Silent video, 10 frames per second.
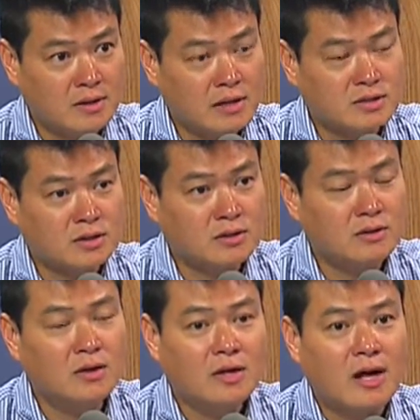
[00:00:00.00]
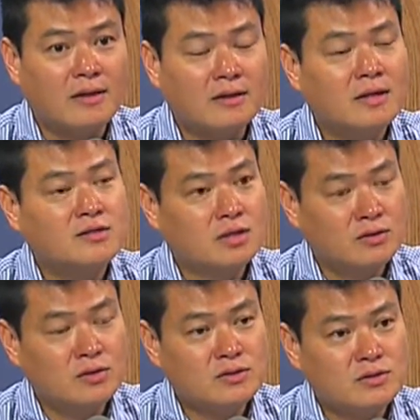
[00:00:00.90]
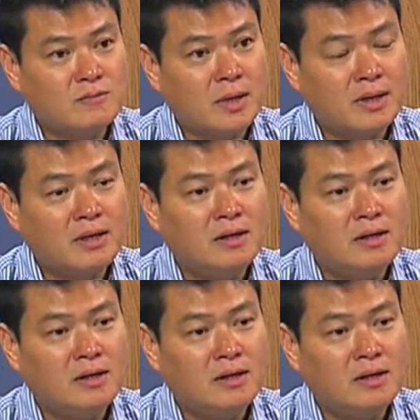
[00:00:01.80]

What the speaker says: that's a good. I think that's a good use of money